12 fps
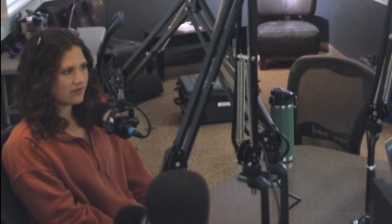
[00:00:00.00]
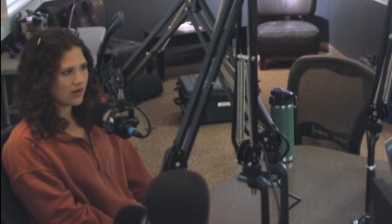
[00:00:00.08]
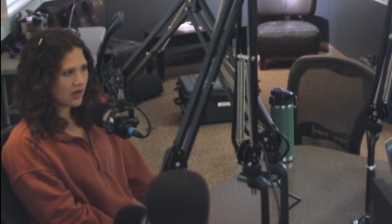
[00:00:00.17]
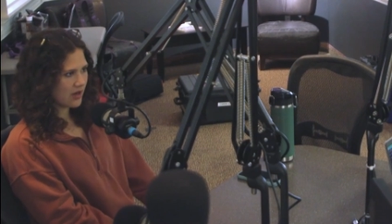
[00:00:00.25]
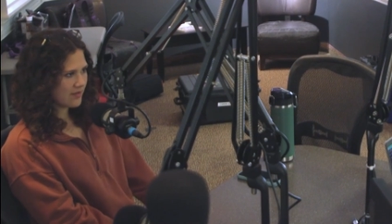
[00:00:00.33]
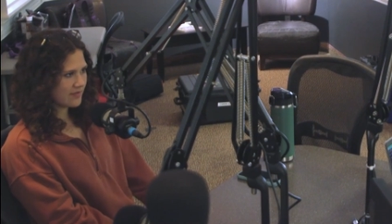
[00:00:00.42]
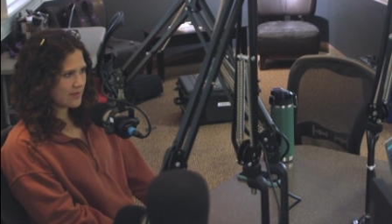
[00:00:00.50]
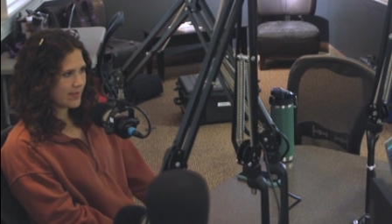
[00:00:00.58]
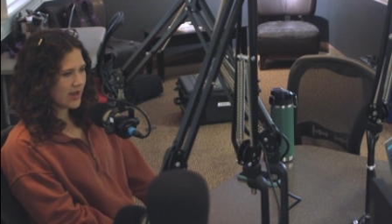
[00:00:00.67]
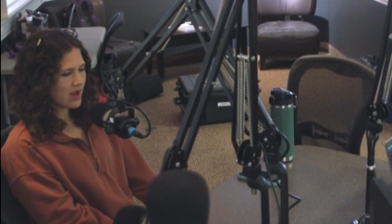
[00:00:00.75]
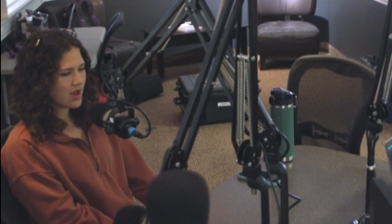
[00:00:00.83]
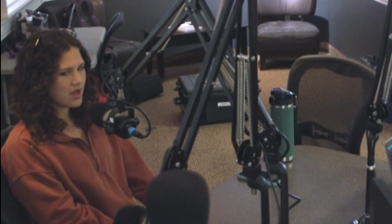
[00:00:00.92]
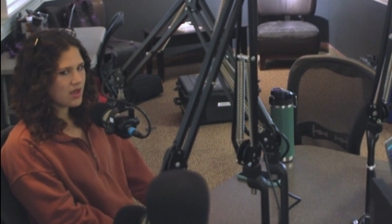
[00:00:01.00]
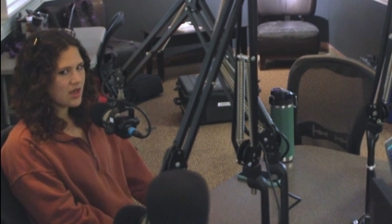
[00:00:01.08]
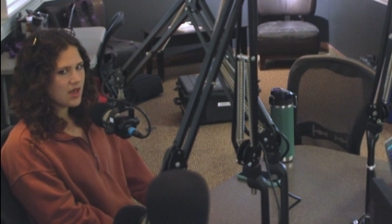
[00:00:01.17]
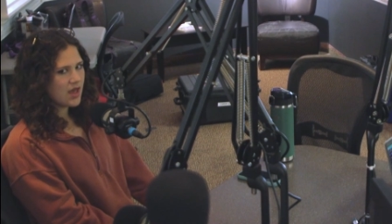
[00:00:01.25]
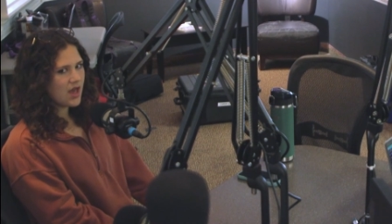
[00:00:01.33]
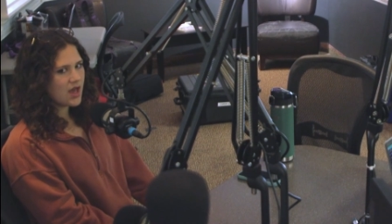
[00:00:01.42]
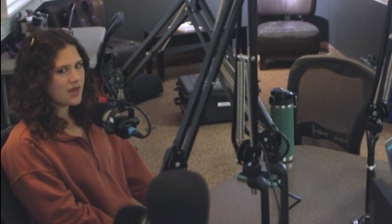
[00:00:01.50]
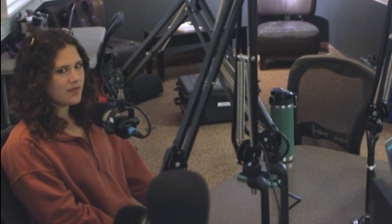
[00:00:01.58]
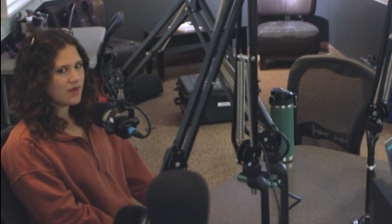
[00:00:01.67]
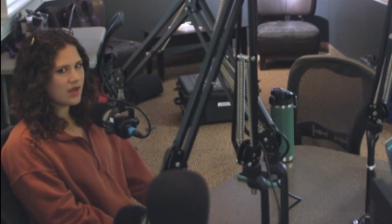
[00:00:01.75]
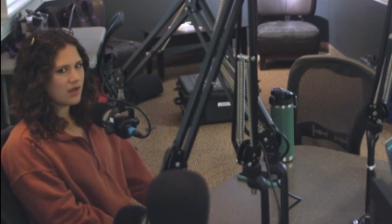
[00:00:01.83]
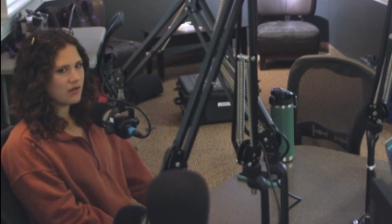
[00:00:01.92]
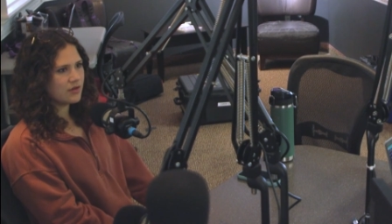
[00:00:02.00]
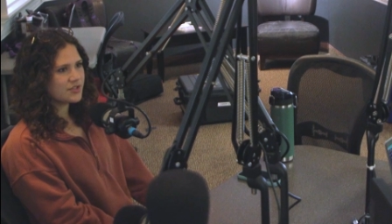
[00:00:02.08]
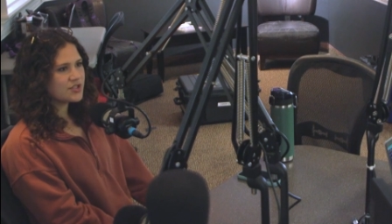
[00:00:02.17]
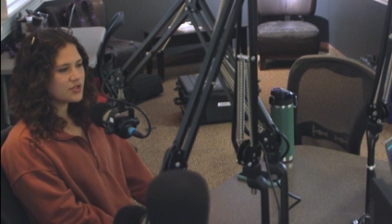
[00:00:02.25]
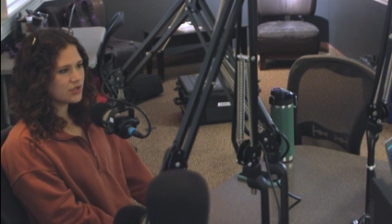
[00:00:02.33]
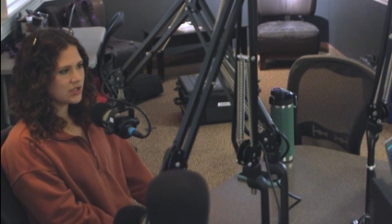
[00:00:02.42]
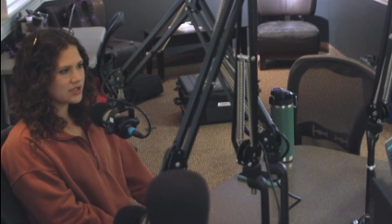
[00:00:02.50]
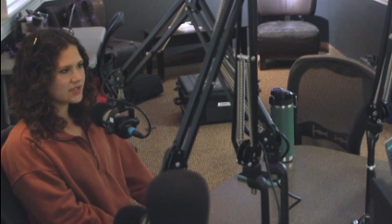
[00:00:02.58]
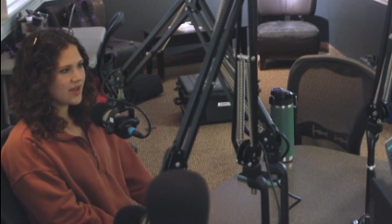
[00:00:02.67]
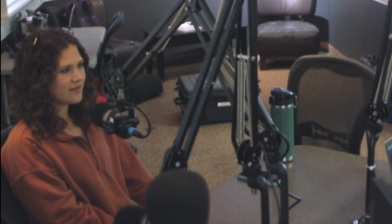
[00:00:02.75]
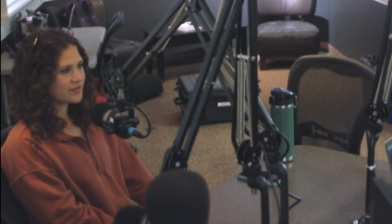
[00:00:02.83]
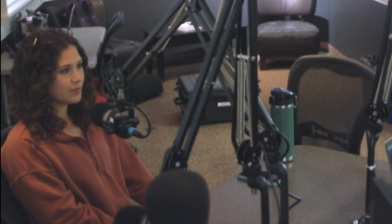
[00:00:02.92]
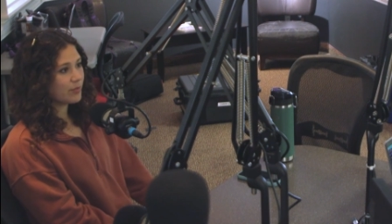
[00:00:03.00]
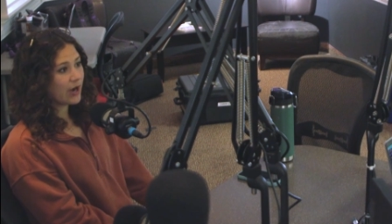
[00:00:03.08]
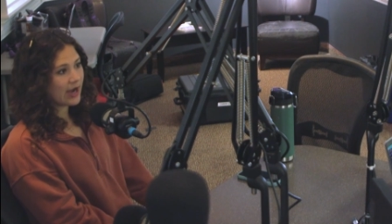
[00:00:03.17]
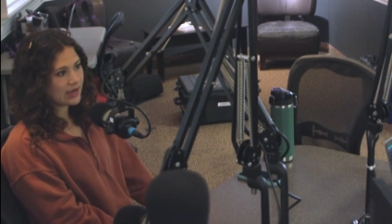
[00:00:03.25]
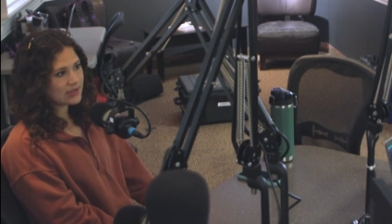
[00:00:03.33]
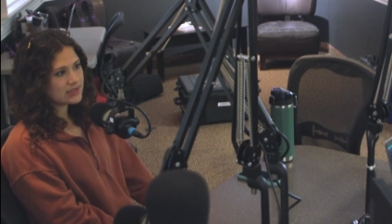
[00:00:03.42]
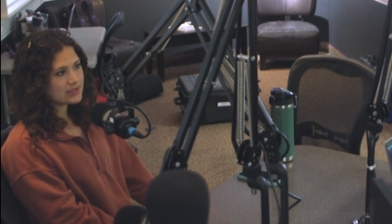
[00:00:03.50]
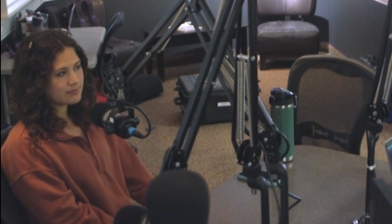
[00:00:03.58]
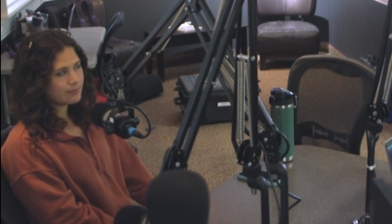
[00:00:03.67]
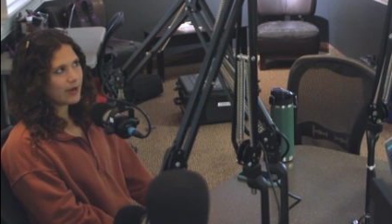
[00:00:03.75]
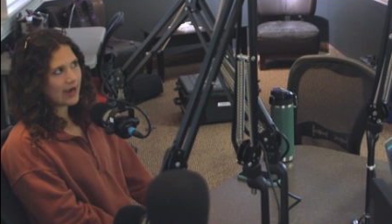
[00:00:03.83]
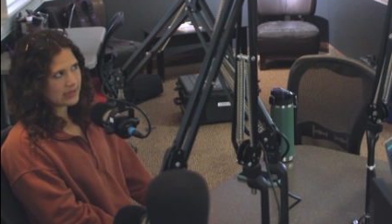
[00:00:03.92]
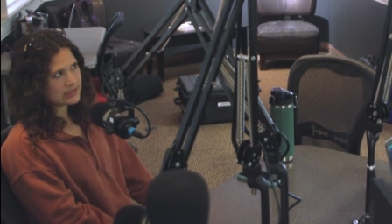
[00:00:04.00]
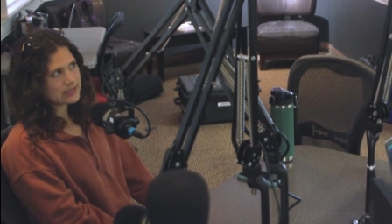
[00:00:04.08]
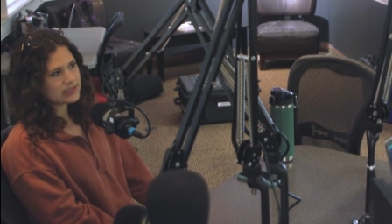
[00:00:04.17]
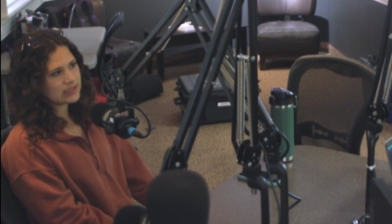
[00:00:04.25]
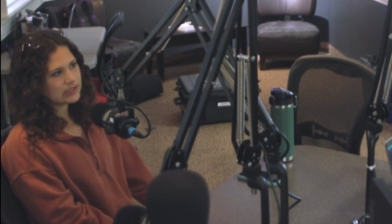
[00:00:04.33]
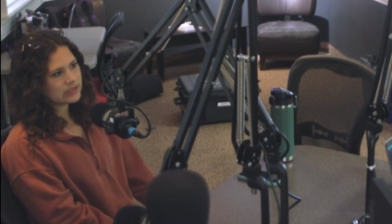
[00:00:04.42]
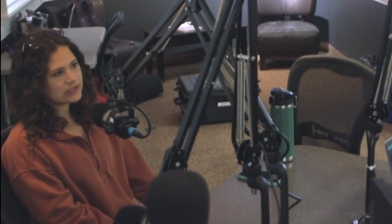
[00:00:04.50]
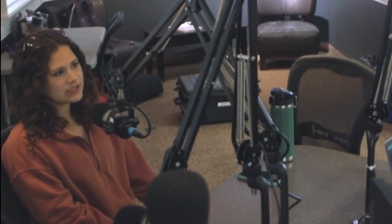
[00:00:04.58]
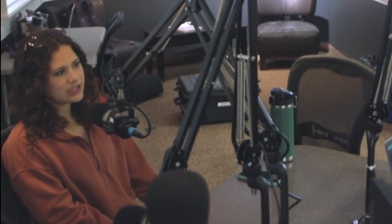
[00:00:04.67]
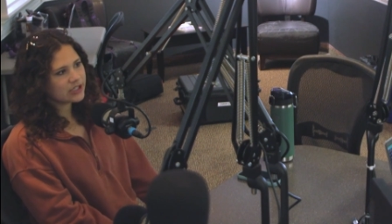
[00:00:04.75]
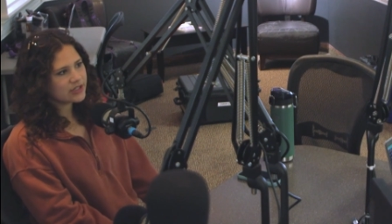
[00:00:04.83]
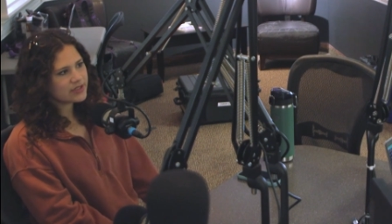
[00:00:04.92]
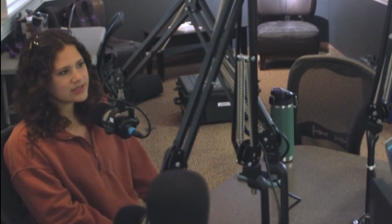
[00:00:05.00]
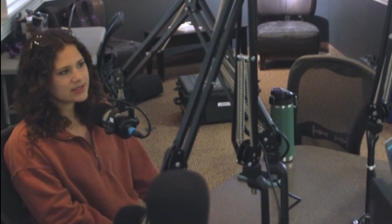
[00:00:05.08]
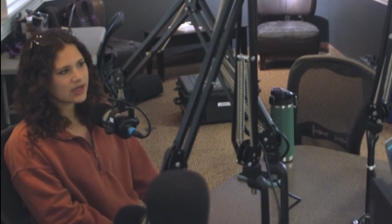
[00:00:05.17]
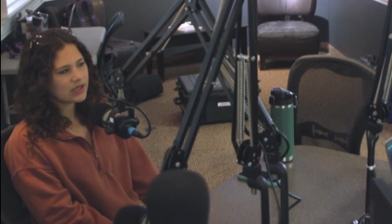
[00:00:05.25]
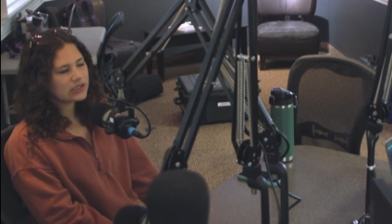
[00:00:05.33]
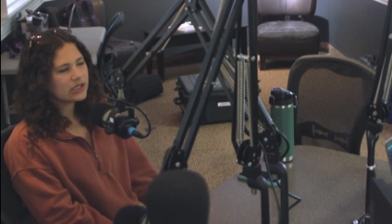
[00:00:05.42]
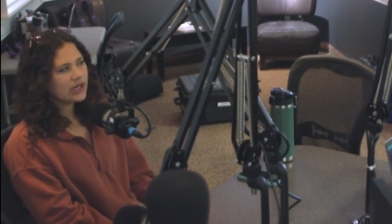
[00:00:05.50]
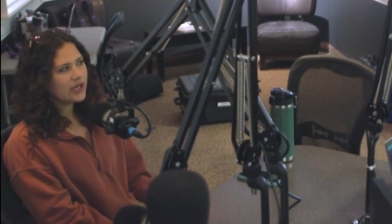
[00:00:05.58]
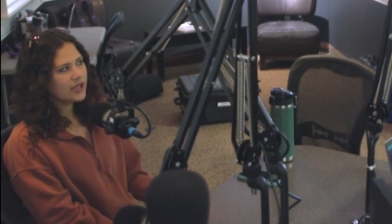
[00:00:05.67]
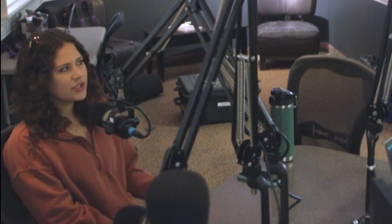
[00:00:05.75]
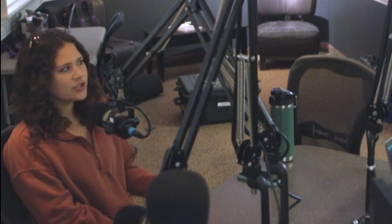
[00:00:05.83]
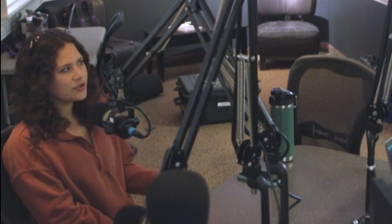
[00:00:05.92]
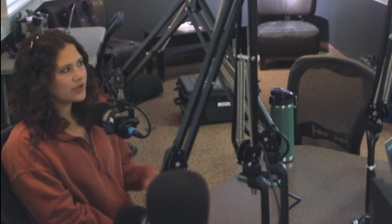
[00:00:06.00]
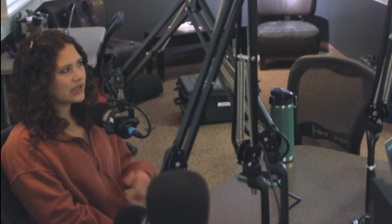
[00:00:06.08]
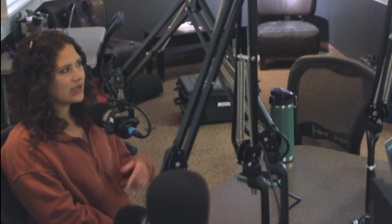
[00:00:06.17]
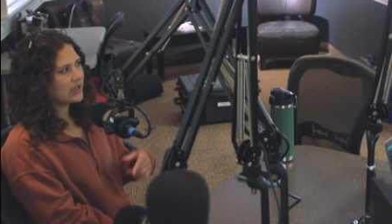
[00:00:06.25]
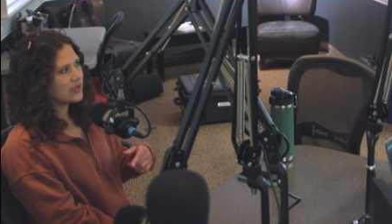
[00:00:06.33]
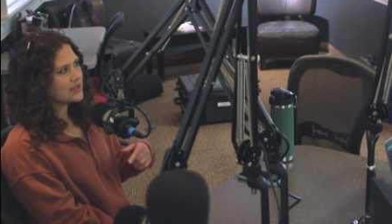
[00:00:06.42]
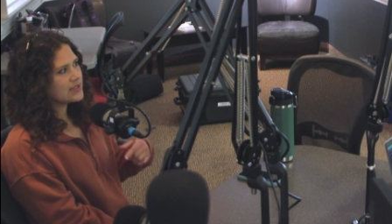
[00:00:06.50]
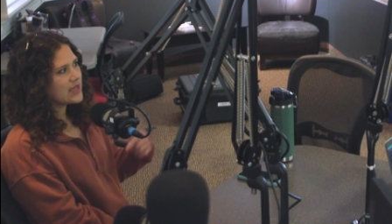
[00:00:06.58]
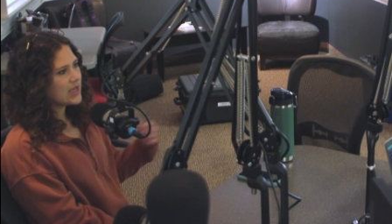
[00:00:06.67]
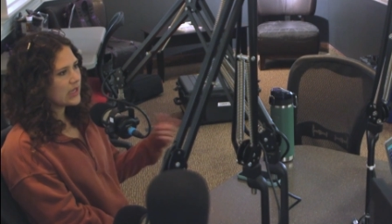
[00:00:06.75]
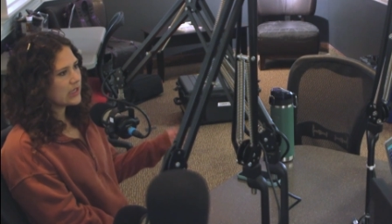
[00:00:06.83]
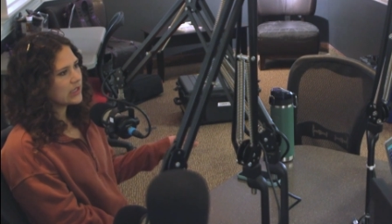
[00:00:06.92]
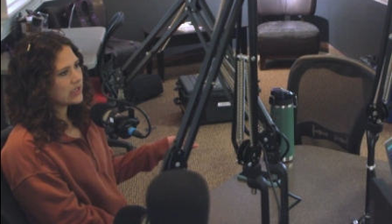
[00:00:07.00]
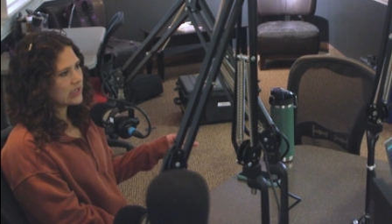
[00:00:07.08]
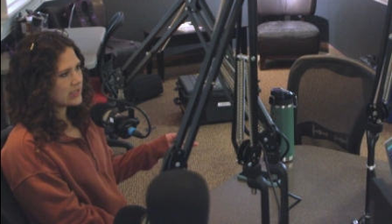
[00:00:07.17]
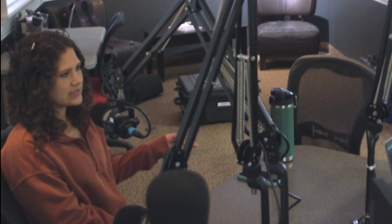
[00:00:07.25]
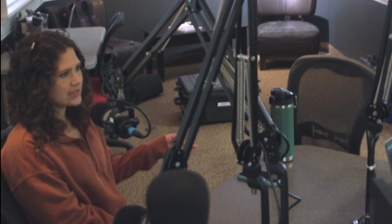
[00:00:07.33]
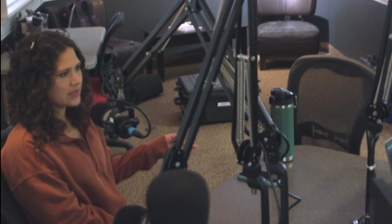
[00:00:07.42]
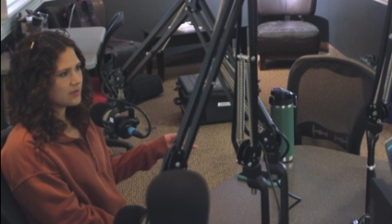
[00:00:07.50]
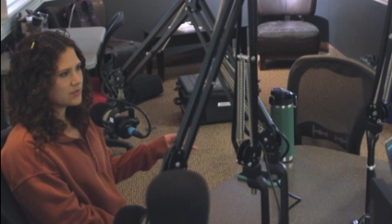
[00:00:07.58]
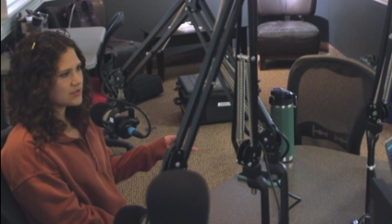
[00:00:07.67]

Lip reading: right off the bat, and then 2 years after practicing interior design, you can take an exam.